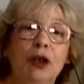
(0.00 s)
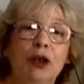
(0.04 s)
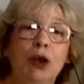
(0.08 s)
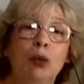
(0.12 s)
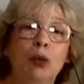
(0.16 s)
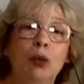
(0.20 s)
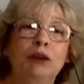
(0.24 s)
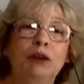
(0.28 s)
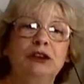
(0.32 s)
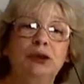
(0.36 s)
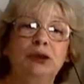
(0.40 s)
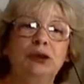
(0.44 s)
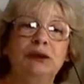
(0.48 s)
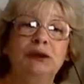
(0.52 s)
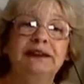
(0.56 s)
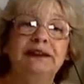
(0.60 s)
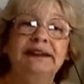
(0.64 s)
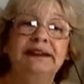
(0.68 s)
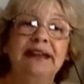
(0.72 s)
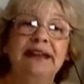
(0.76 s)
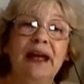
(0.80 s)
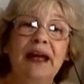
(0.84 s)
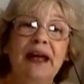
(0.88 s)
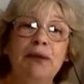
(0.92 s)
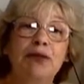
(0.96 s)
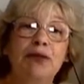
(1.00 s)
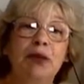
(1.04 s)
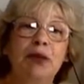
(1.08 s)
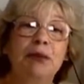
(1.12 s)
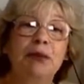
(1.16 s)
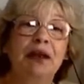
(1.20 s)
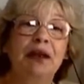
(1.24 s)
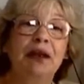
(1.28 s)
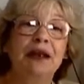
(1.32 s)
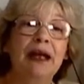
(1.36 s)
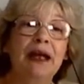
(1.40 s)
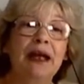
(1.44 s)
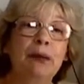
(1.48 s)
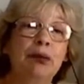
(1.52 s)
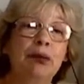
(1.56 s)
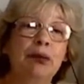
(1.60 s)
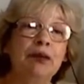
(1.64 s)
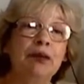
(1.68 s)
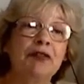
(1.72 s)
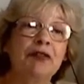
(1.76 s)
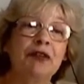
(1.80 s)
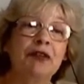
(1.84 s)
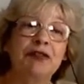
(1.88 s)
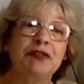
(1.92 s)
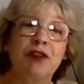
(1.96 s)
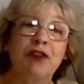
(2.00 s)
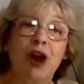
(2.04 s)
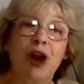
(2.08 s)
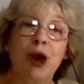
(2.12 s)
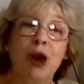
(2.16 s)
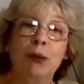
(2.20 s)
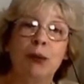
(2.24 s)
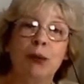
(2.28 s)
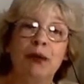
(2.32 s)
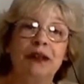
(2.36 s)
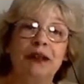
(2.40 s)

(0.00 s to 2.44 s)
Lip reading: was to escape from the labor of the farm